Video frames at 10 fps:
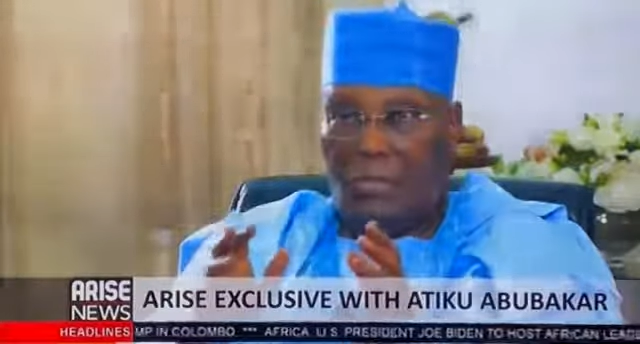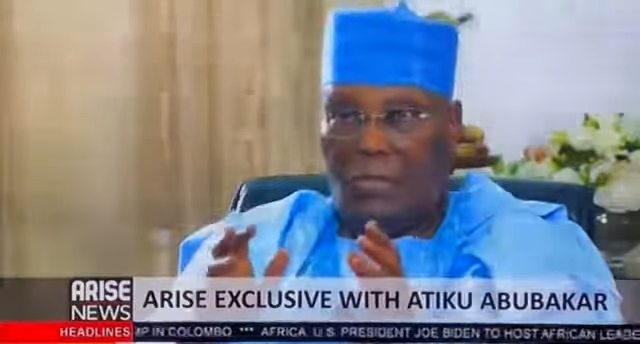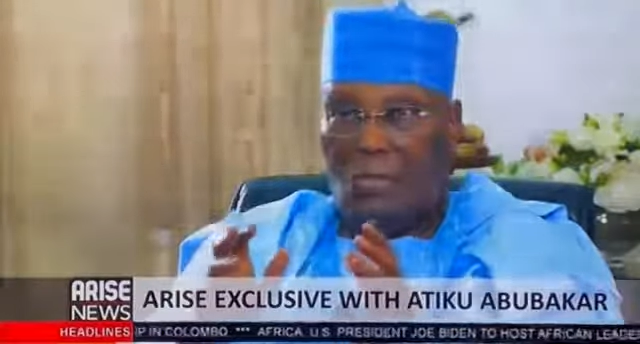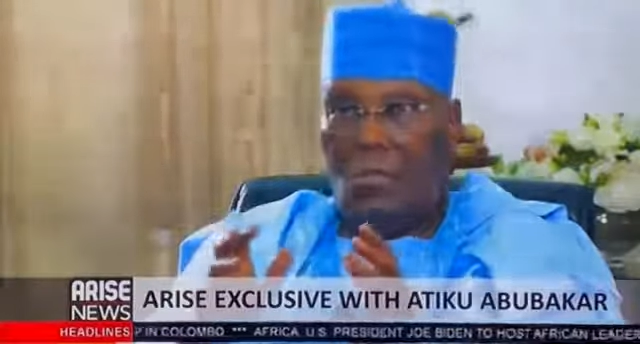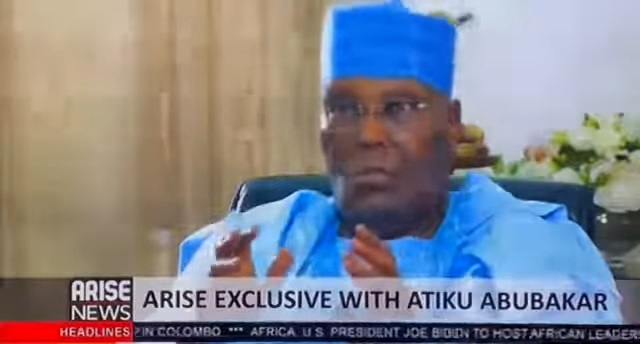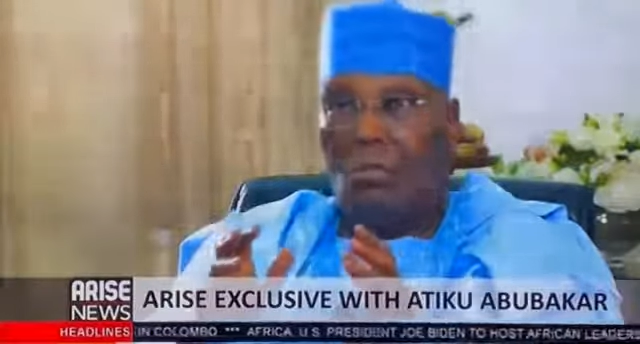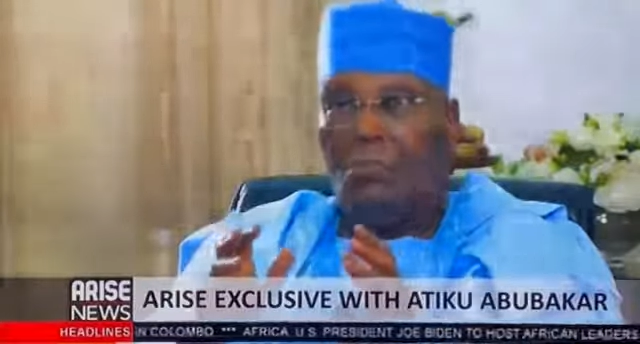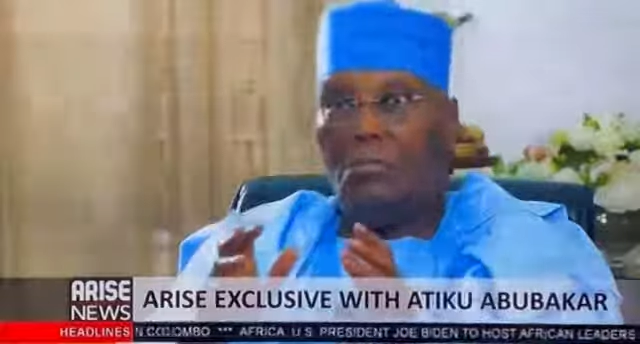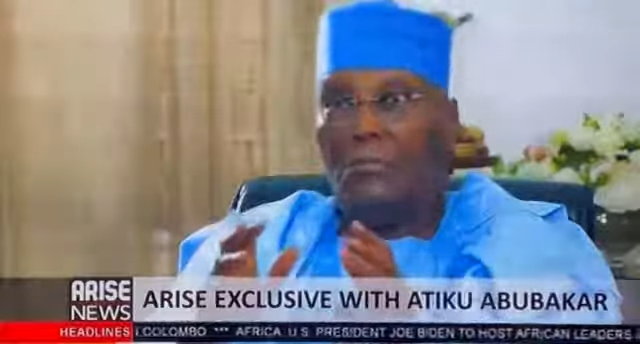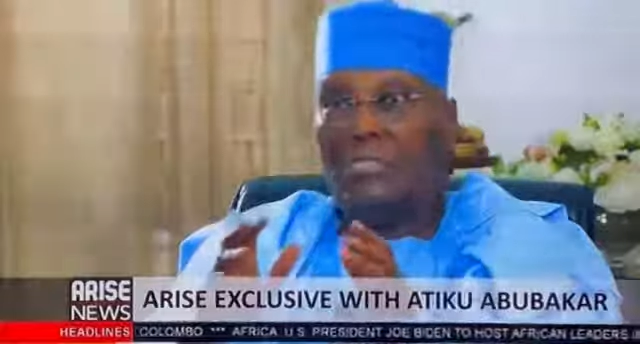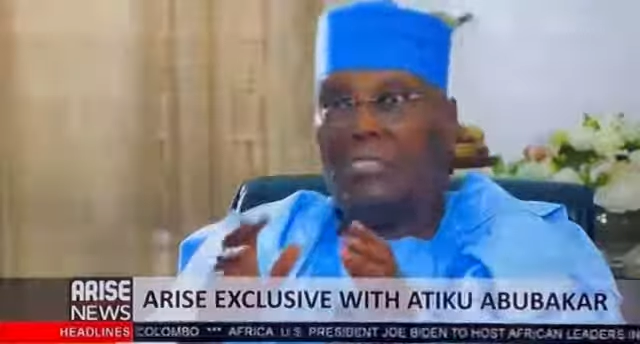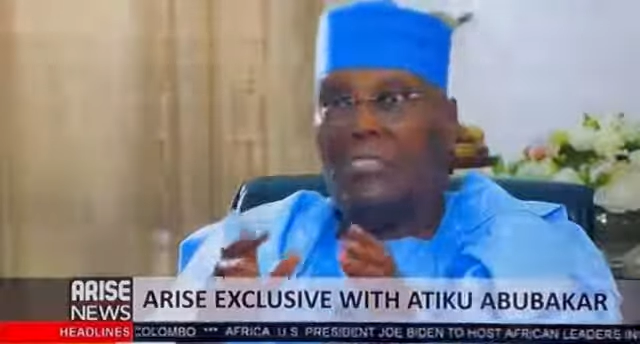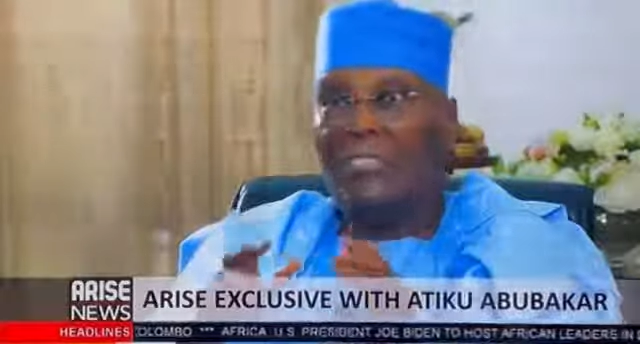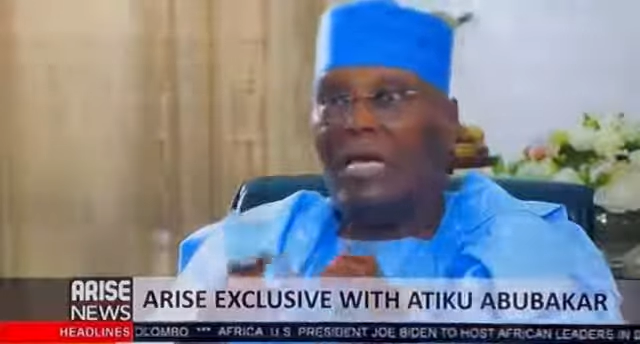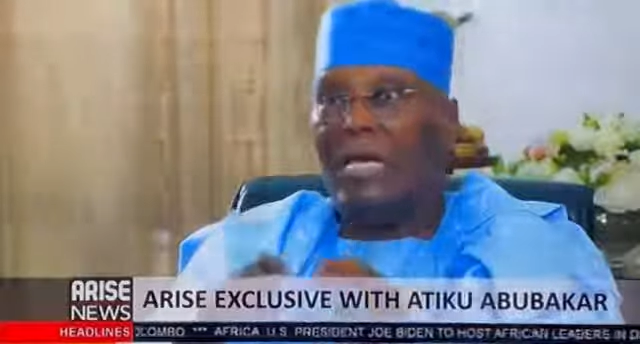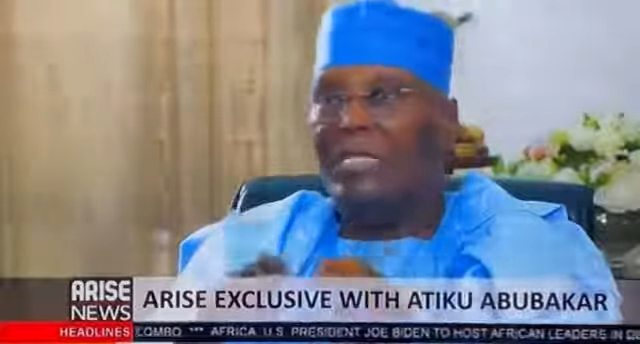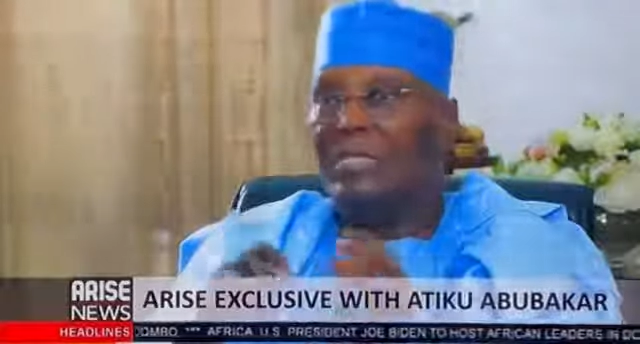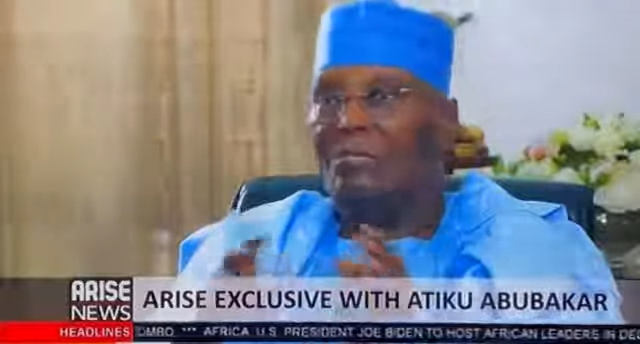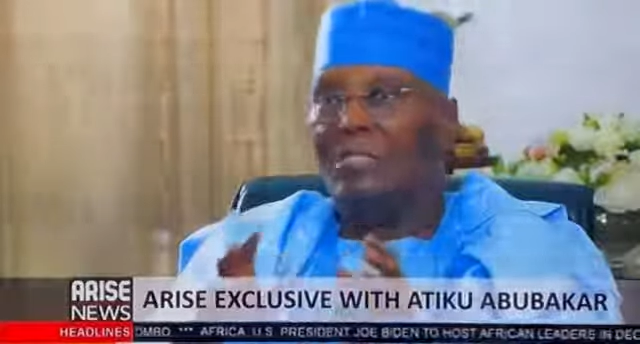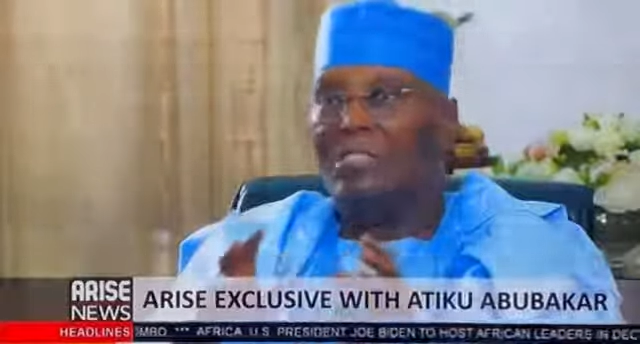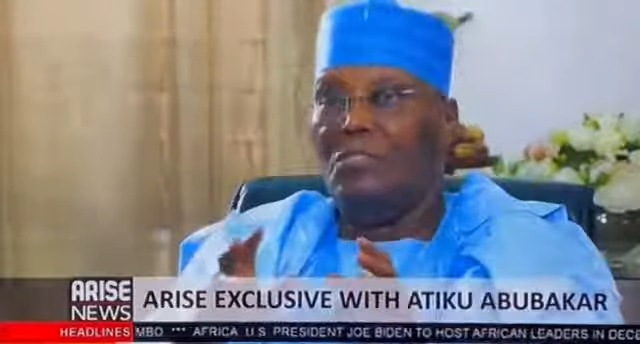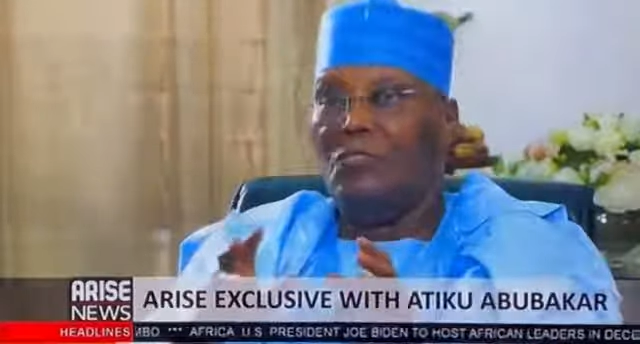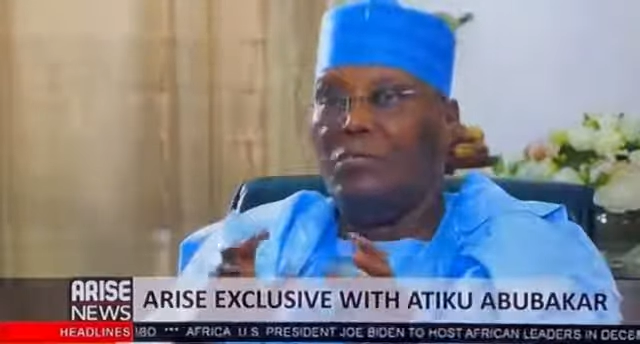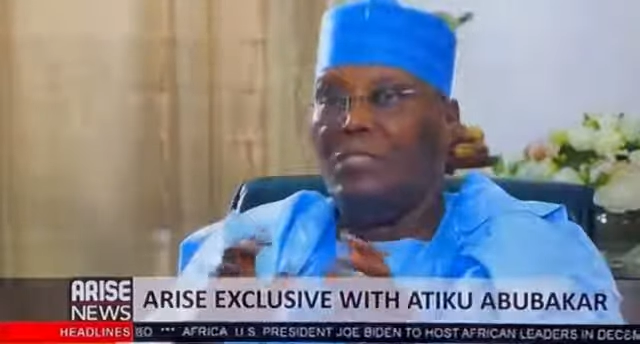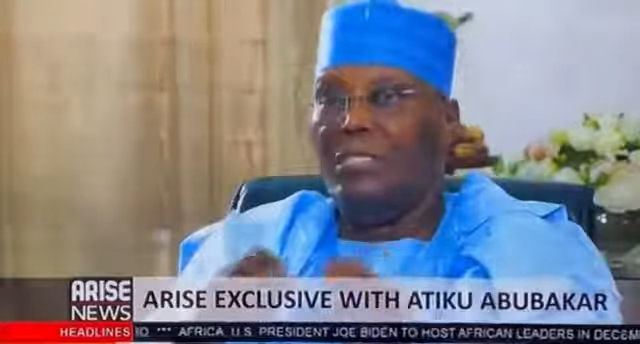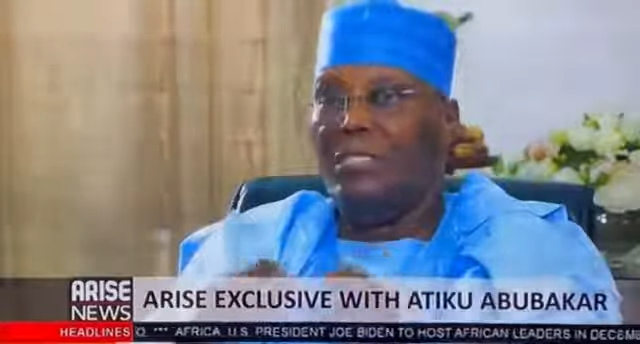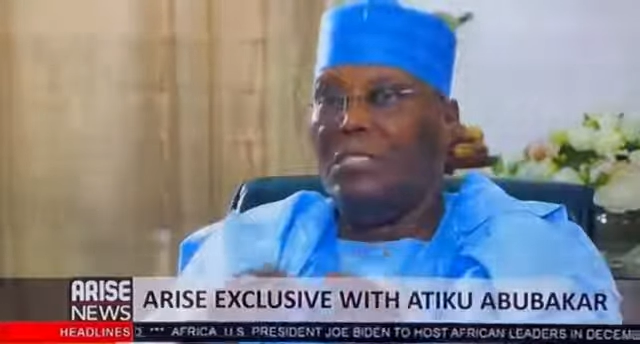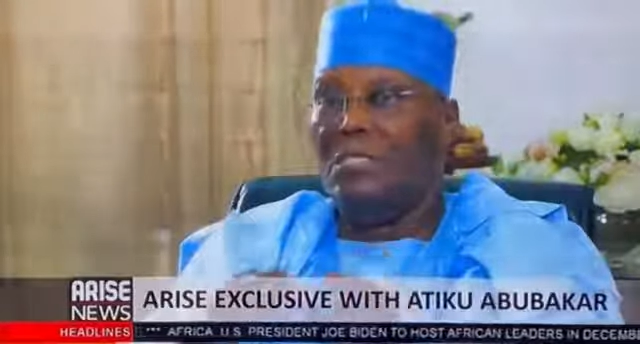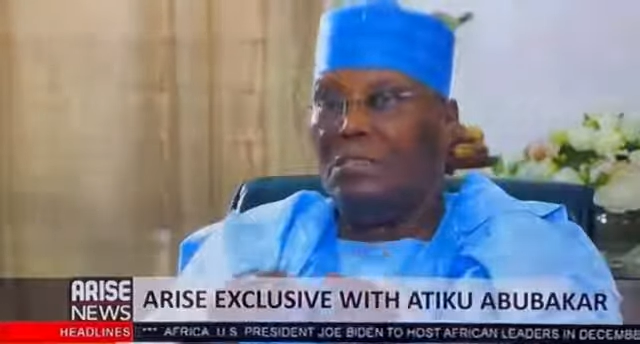So states are at liberty to take